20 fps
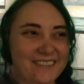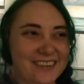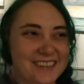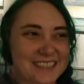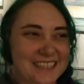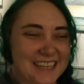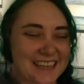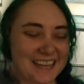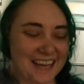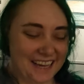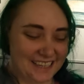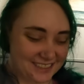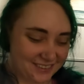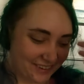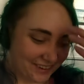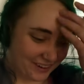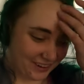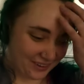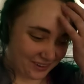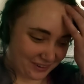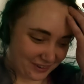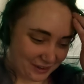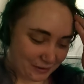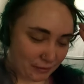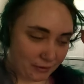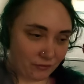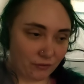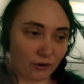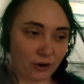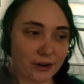was it last week or the week
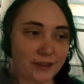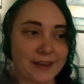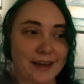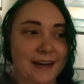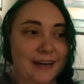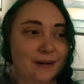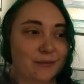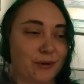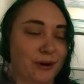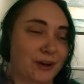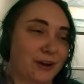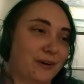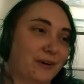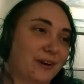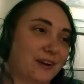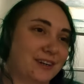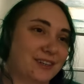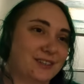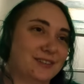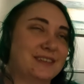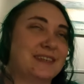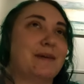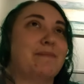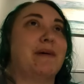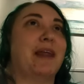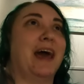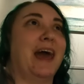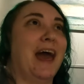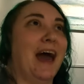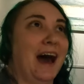before, and then I didn't want to go in on Tuesday,
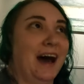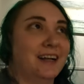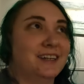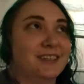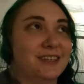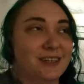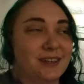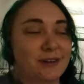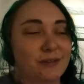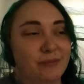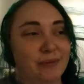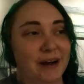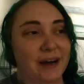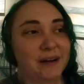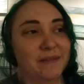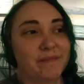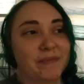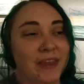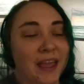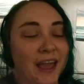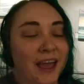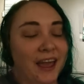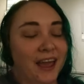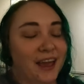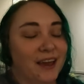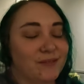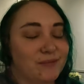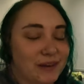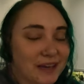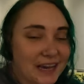but I had to. But
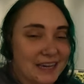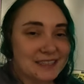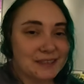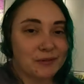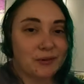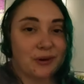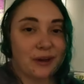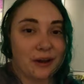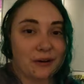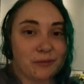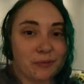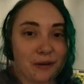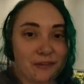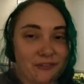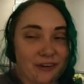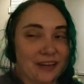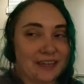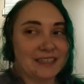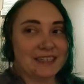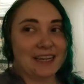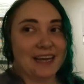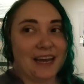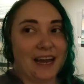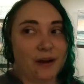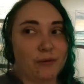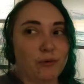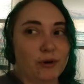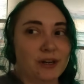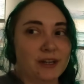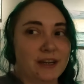because I'm going out with my friend today,
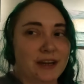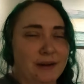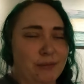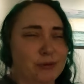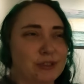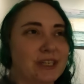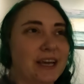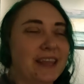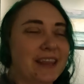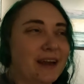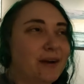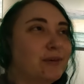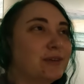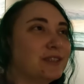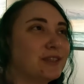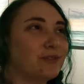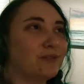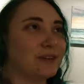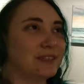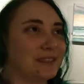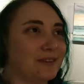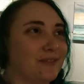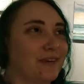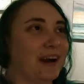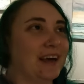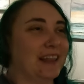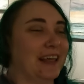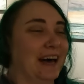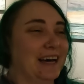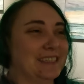which I think was the reason
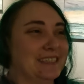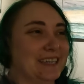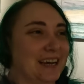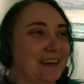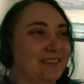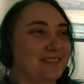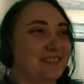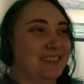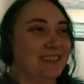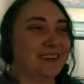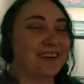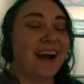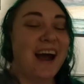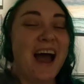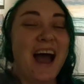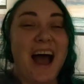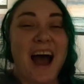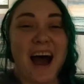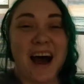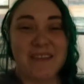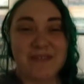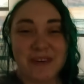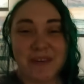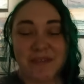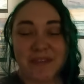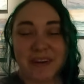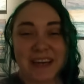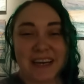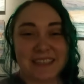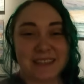why last time too,
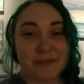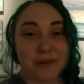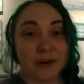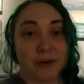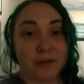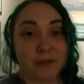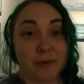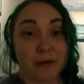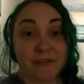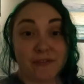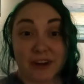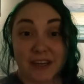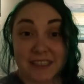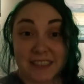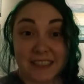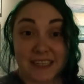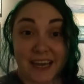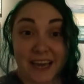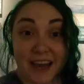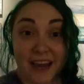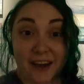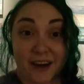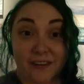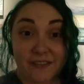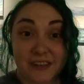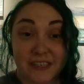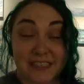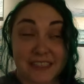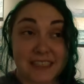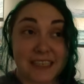but because I'm going out with my friend today, I
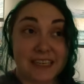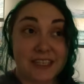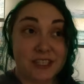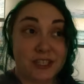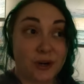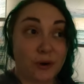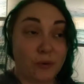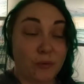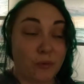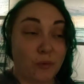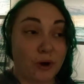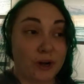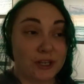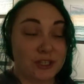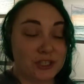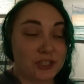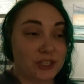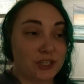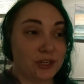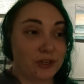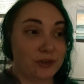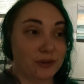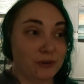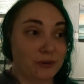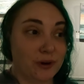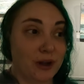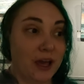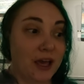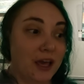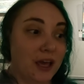obviously don't want
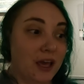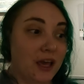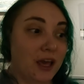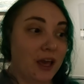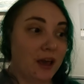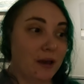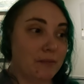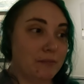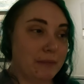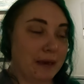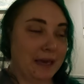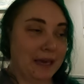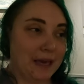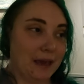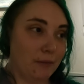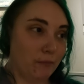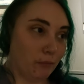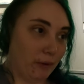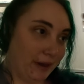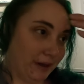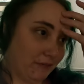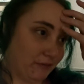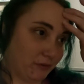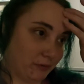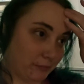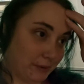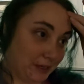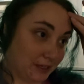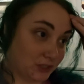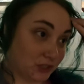to make him wait
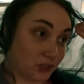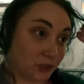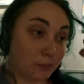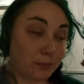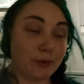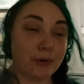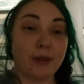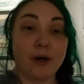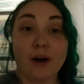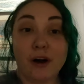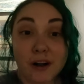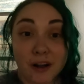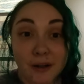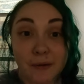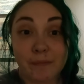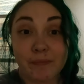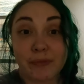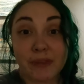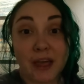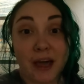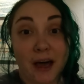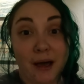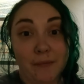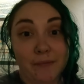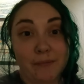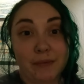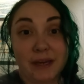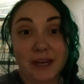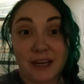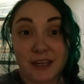for me super long,
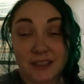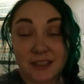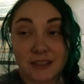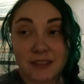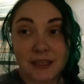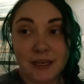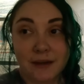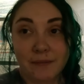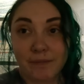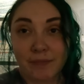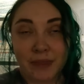because